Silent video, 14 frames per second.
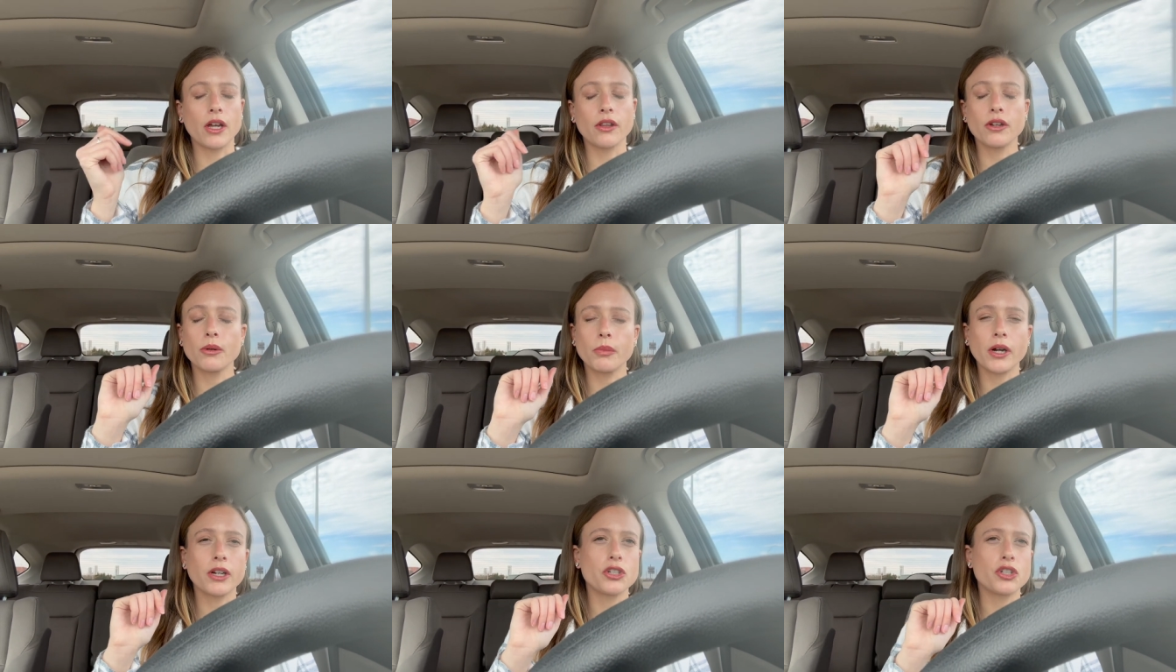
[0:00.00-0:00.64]
other
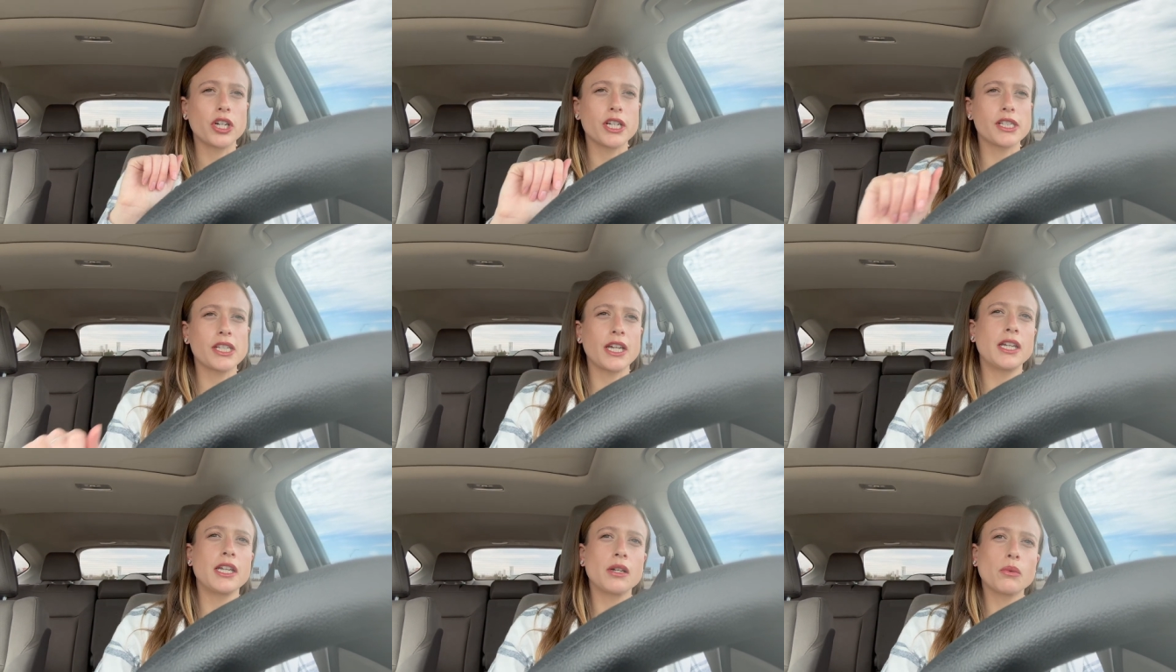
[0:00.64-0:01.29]
bridal dress
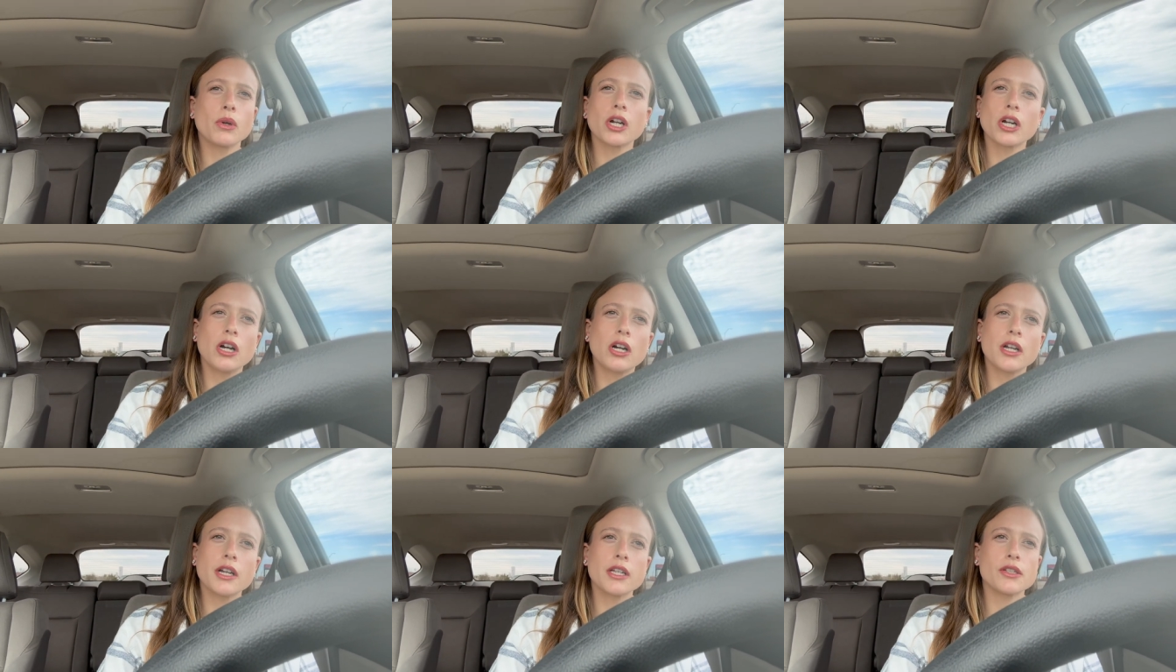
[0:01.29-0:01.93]
I need to work
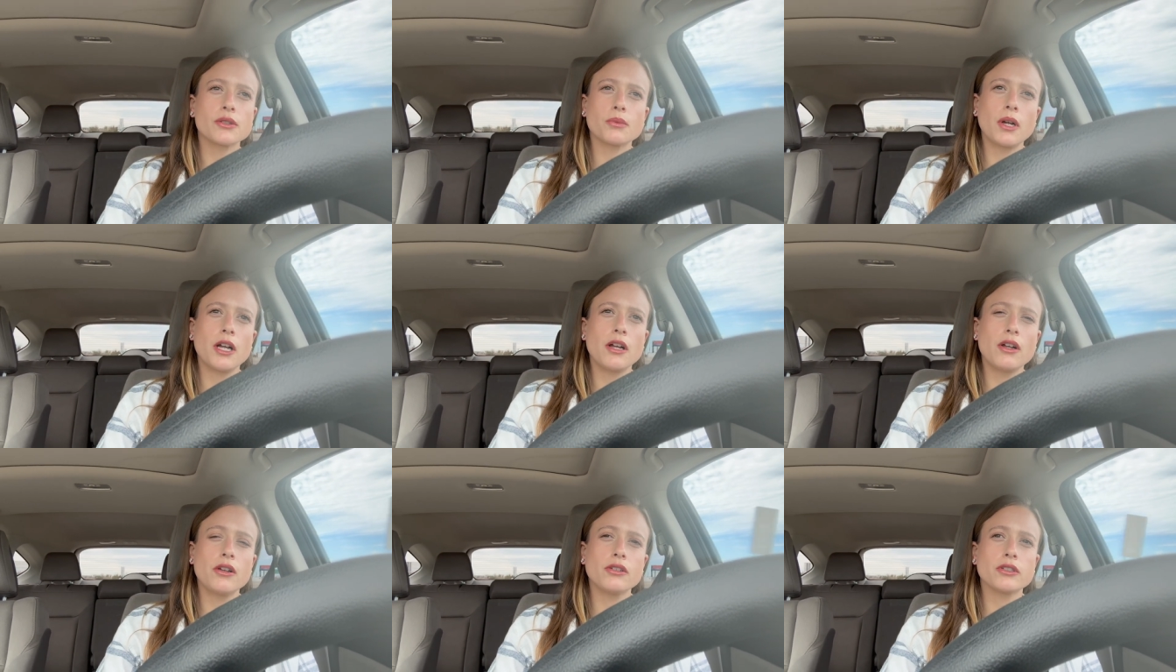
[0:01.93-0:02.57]
on as well.